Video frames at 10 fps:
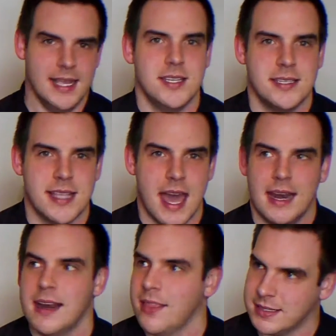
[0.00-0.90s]
just add
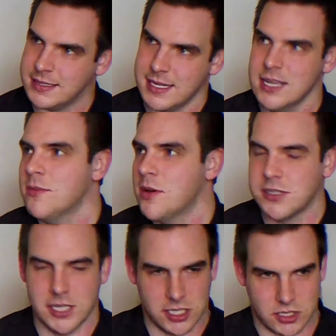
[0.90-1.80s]
in the single most
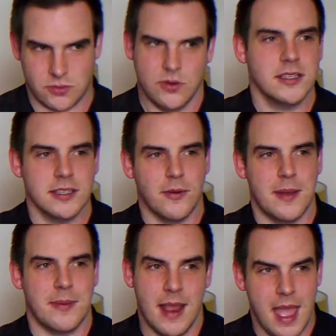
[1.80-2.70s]
destructive
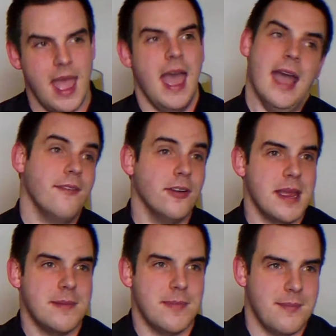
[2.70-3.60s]
weapon ever
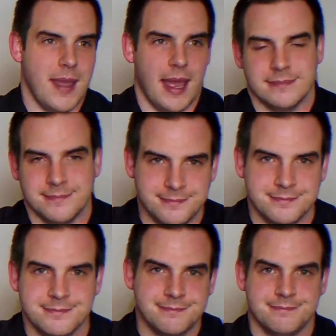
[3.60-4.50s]
made by man.
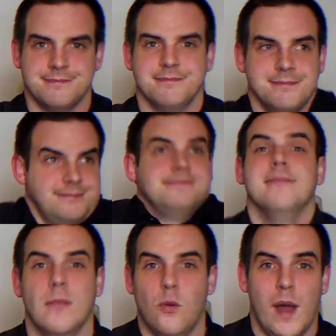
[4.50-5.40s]

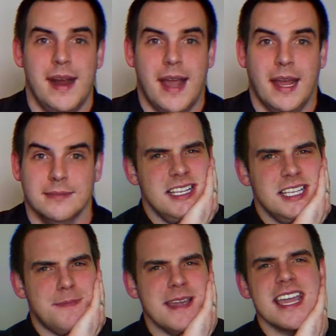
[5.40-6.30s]
Why not?
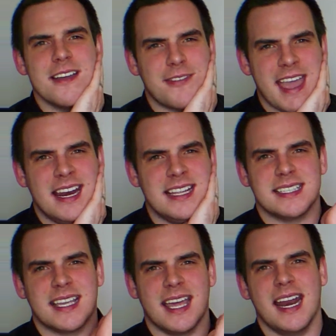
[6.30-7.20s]
Speaking of cannons,
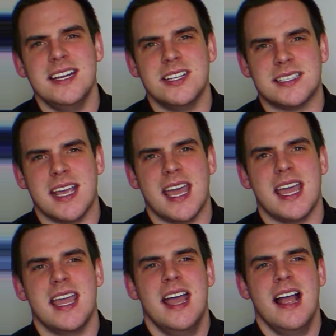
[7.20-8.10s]
can I just
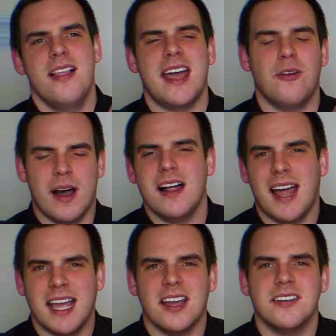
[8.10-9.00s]
say that while
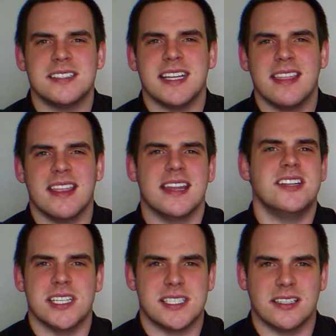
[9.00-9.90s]
I understand the
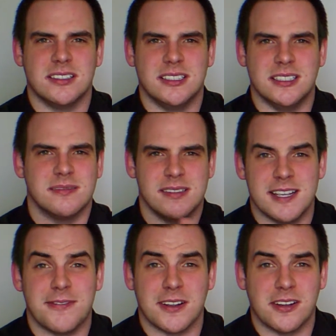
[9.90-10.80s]
logistical
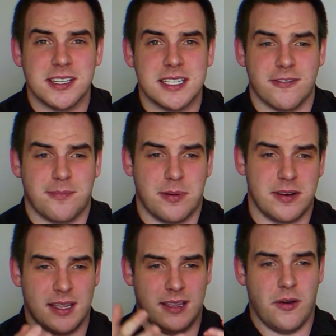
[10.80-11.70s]
difficulties of
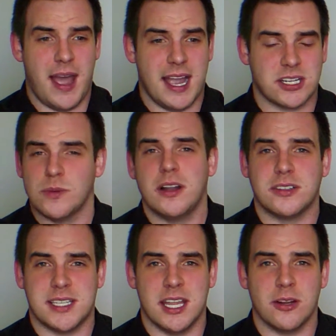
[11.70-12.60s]
putting, actual
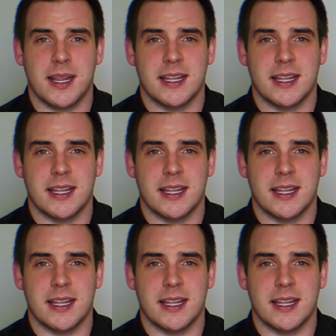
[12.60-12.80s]
artillery on